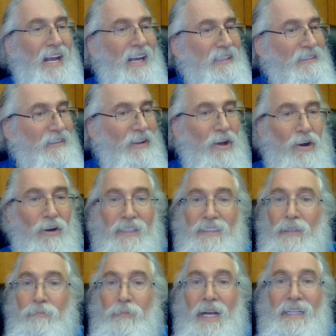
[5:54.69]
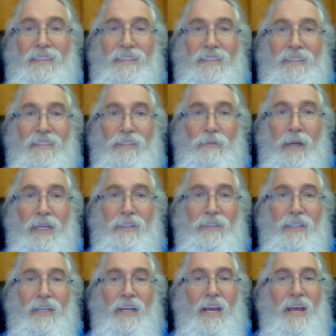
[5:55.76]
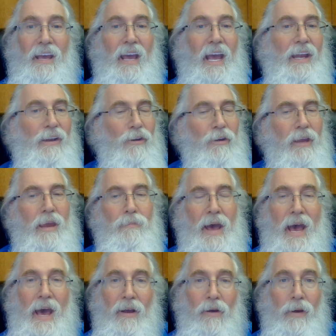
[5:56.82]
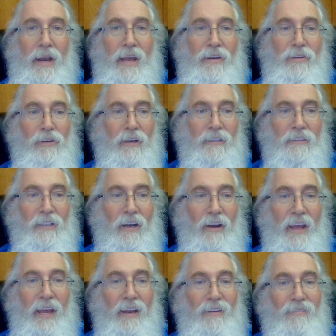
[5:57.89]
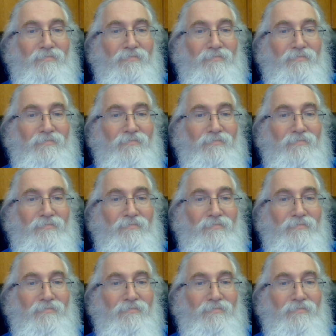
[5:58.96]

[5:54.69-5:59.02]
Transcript: As long as it passes inspection and you keep adequate insurance on it,